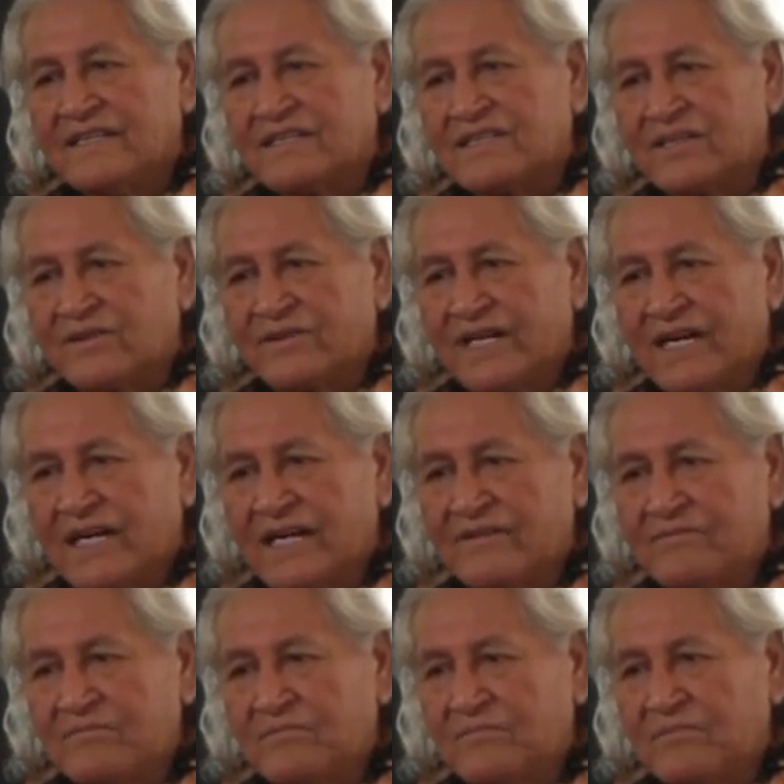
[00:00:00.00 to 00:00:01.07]
So we
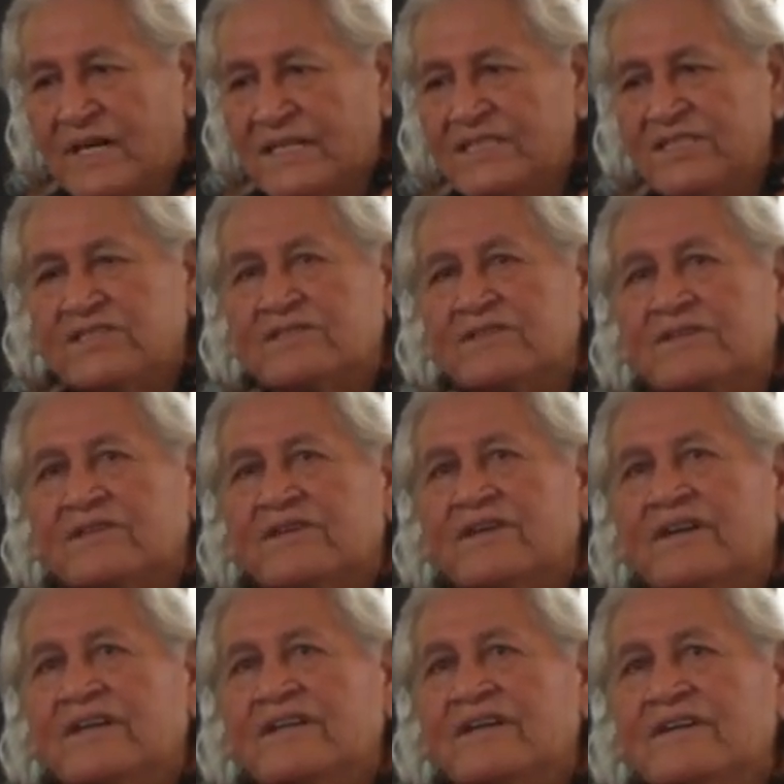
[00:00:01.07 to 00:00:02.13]
have much to
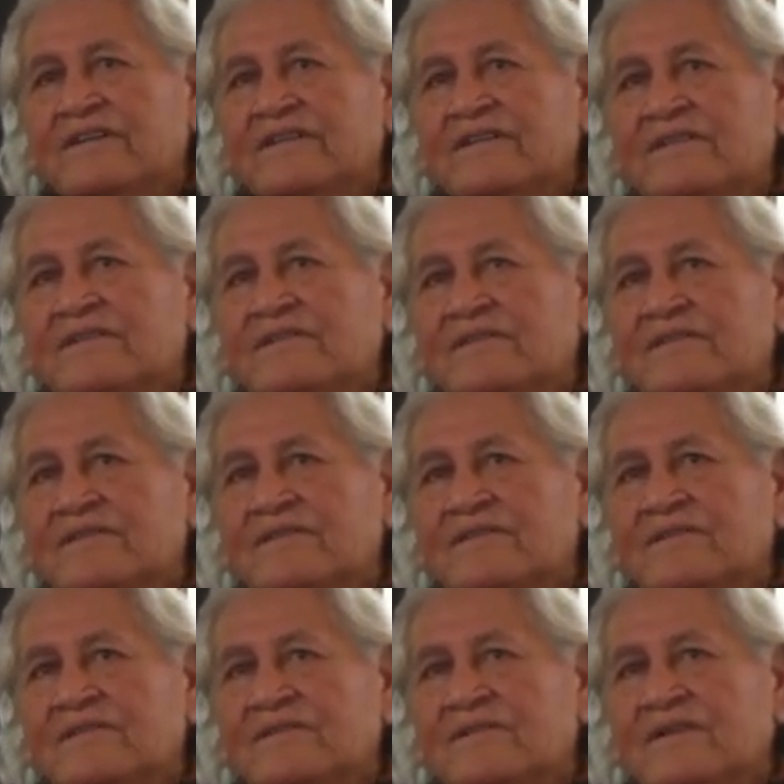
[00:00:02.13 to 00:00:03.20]
learn.
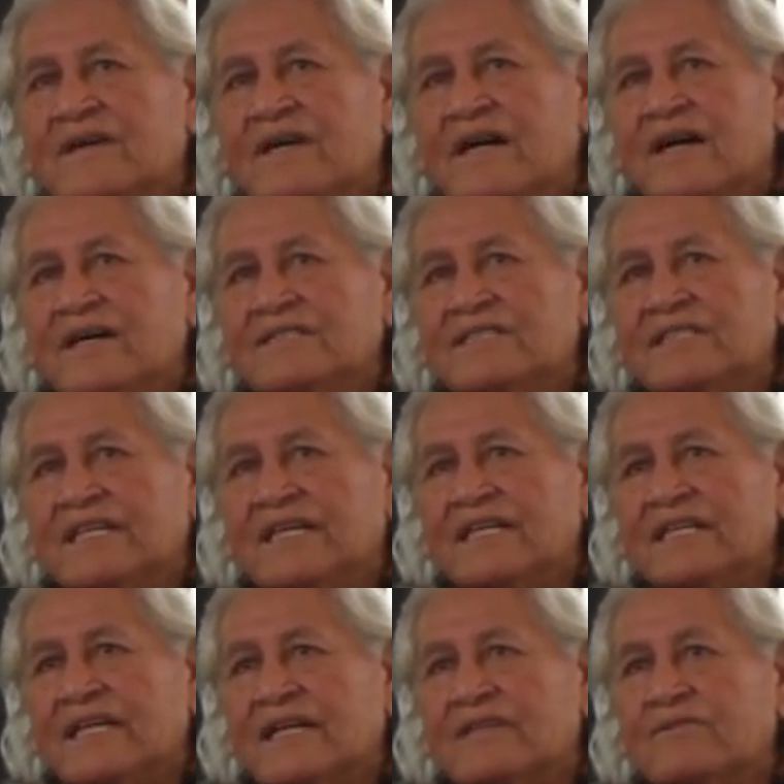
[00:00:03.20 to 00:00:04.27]
I
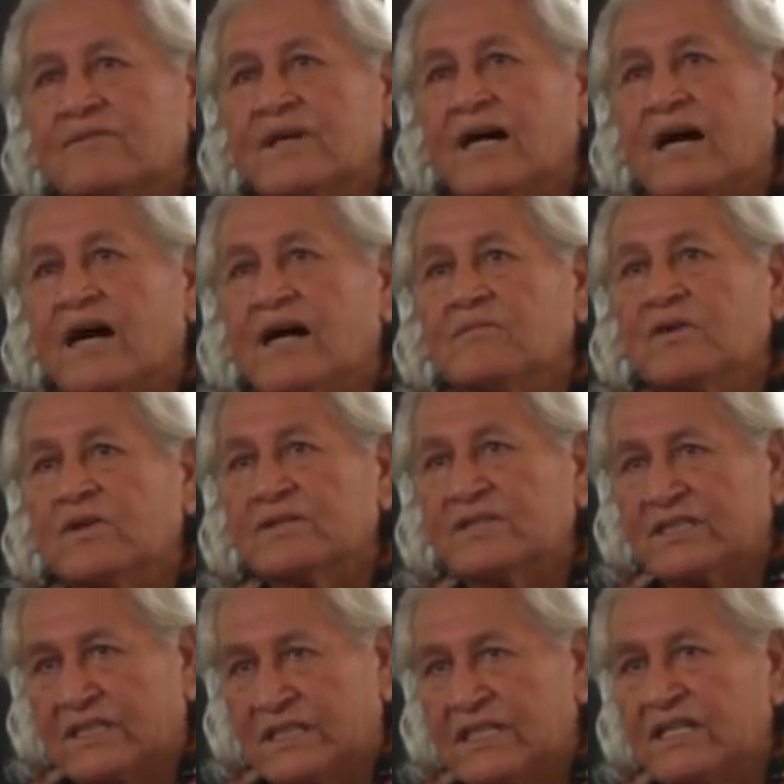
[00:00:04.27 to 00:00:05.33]
see that we
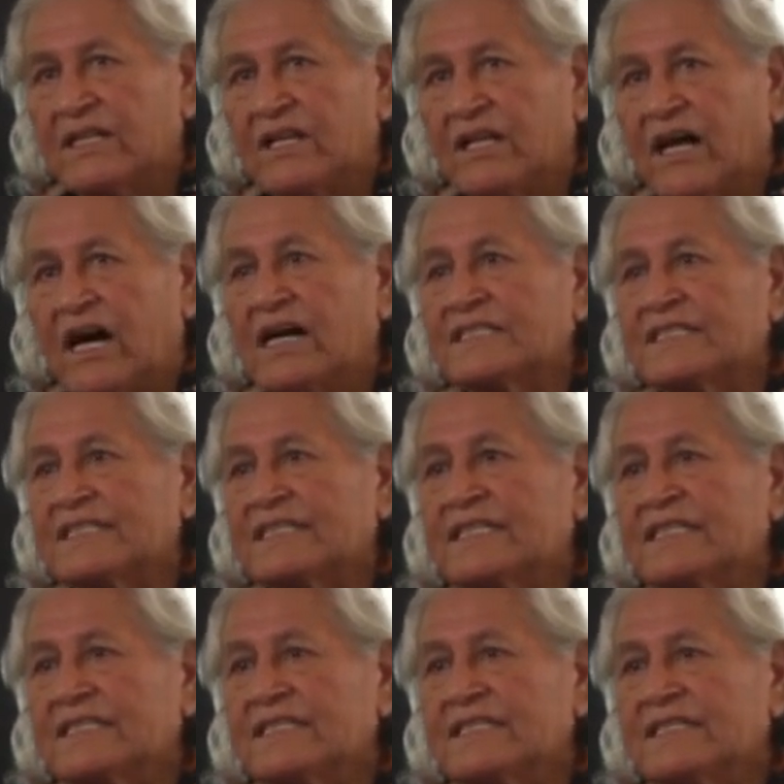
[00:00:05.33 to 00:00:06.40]
almost lost
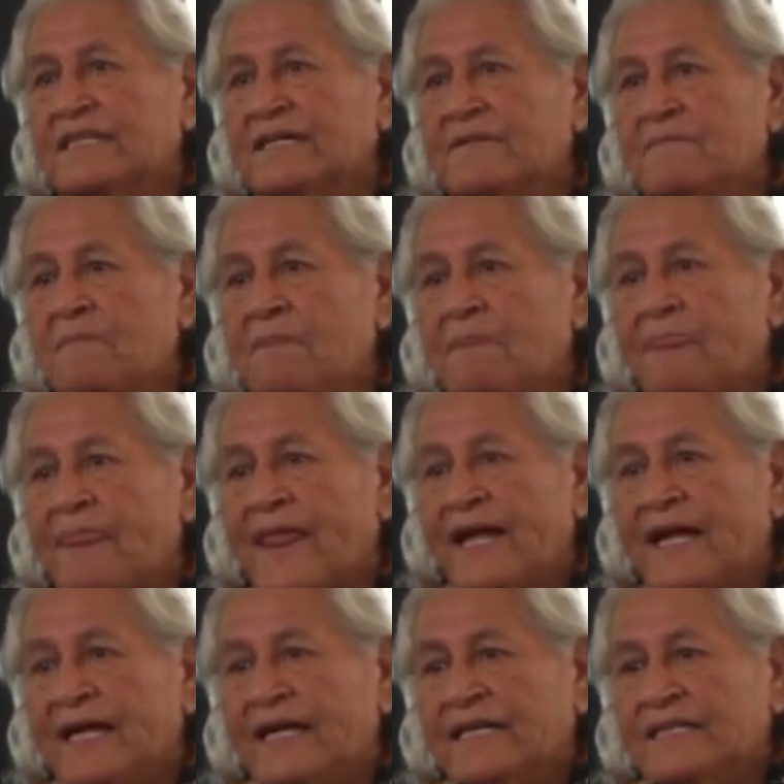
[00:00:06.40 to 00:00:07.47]
it,
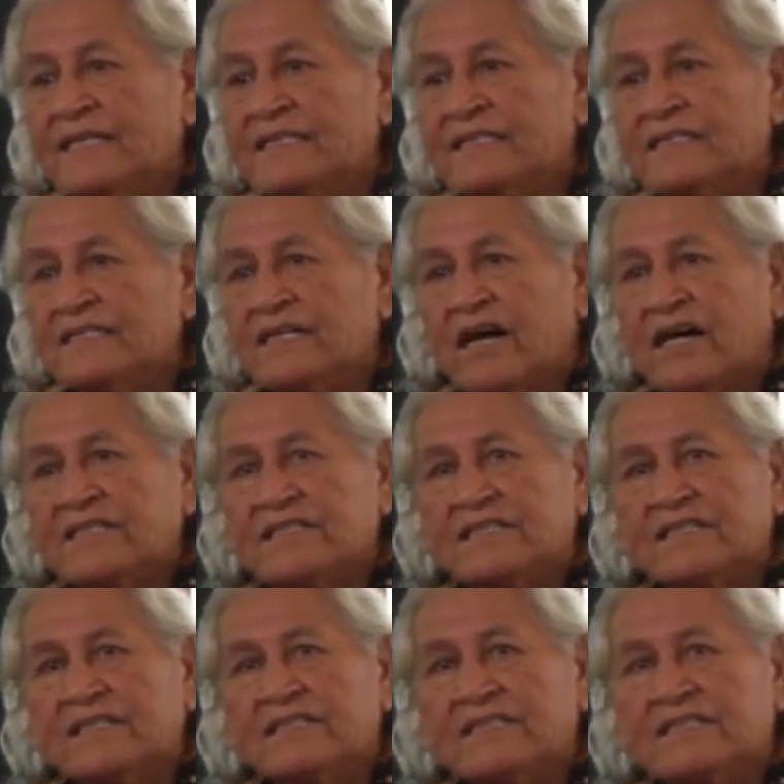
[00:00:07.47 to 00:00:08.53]

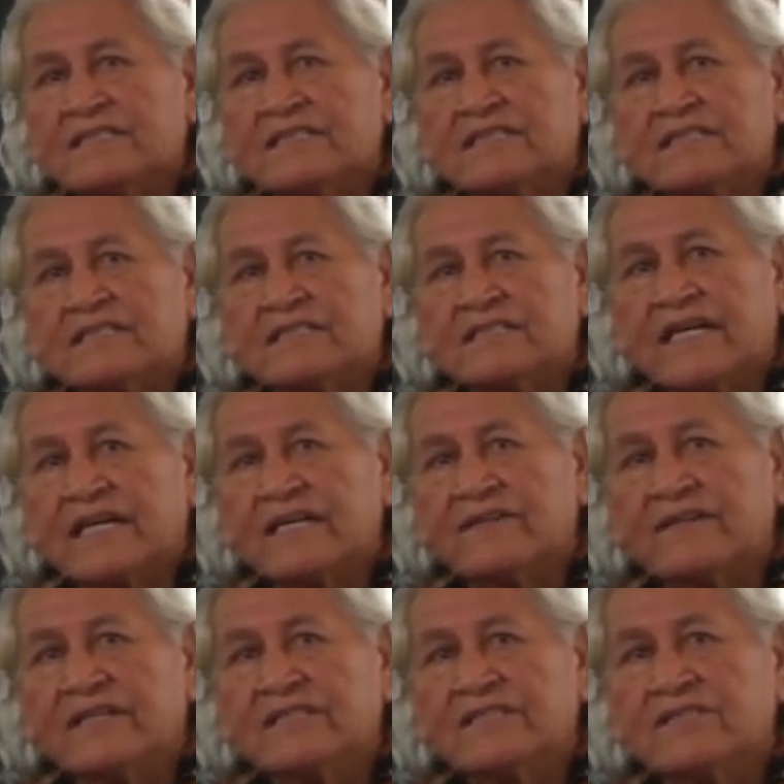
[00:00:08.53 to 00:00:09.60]
lost this
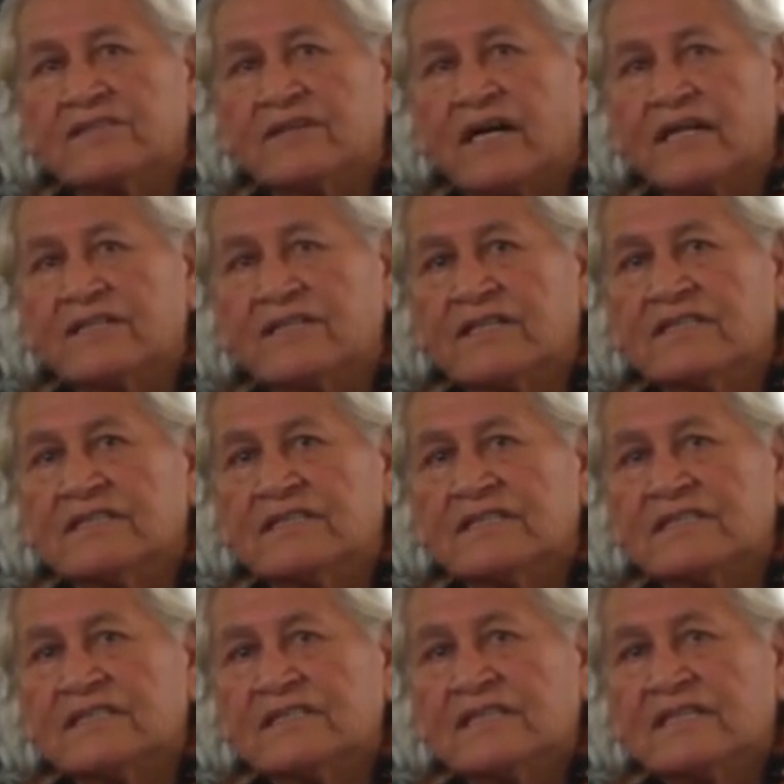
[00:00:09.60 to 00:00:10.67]
sacred
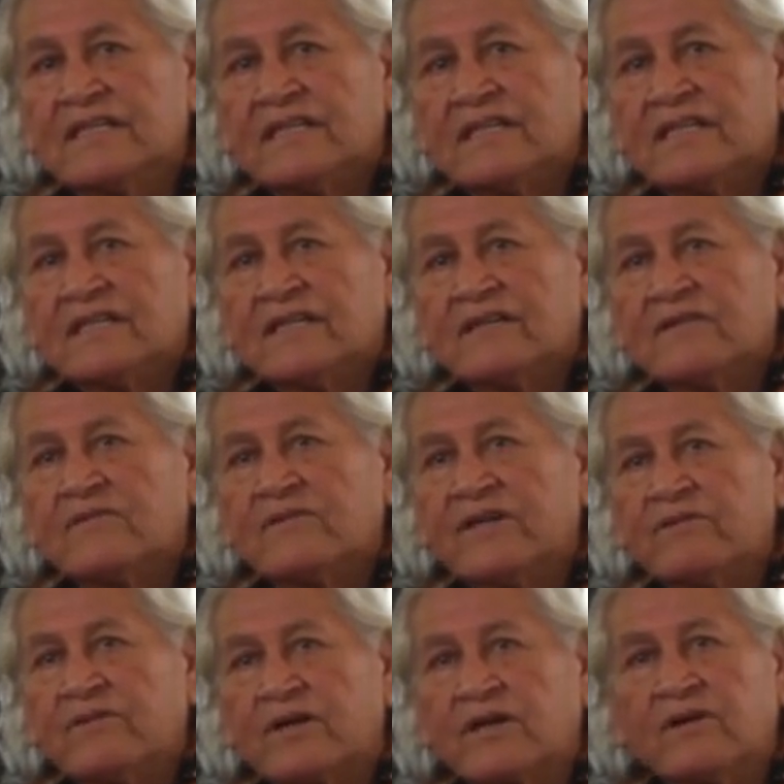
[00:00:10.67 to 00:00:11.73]
instructions.
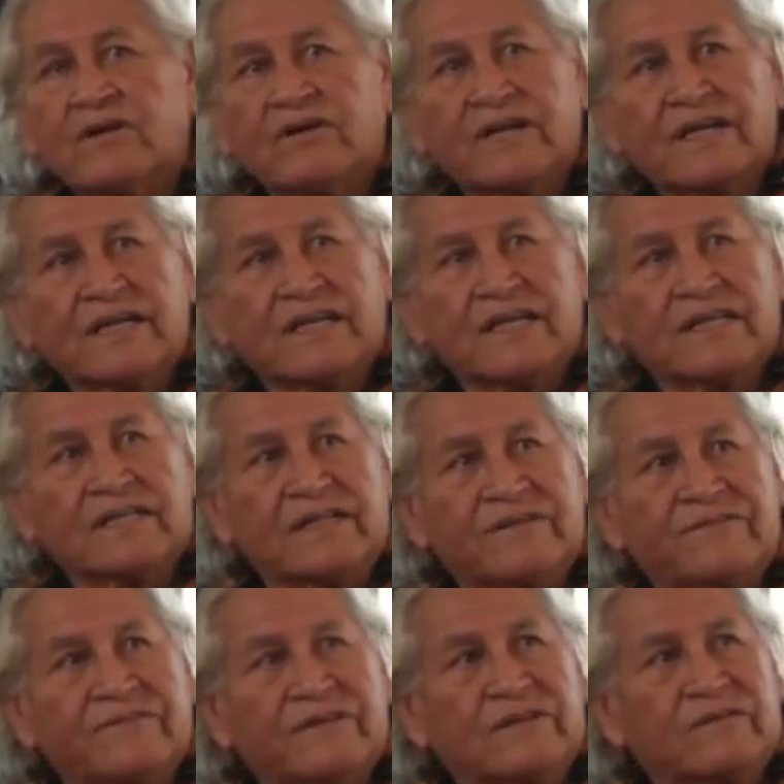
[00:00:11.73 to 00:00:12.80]
We were going in a
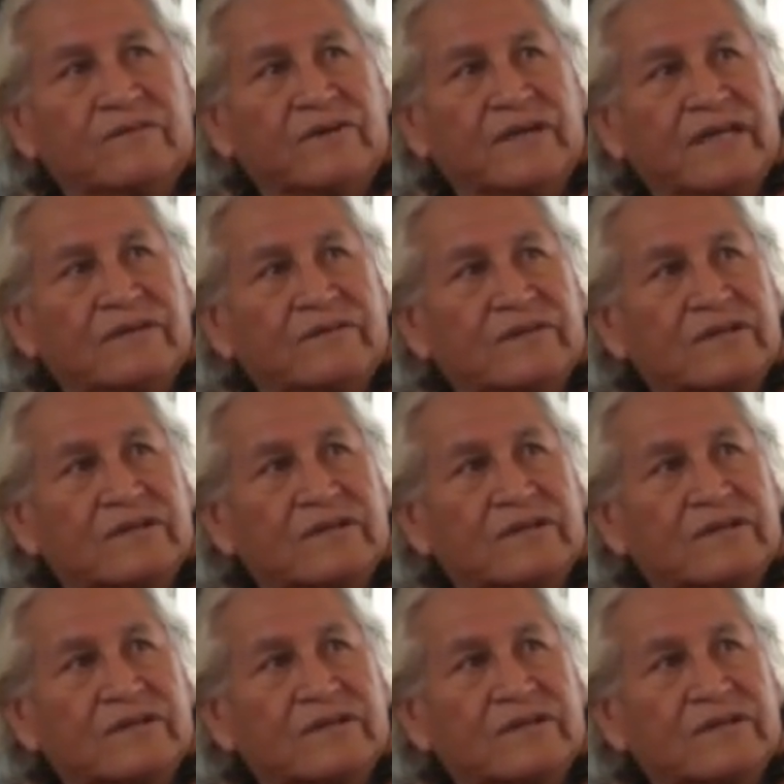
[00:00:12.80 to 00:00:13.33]
different way.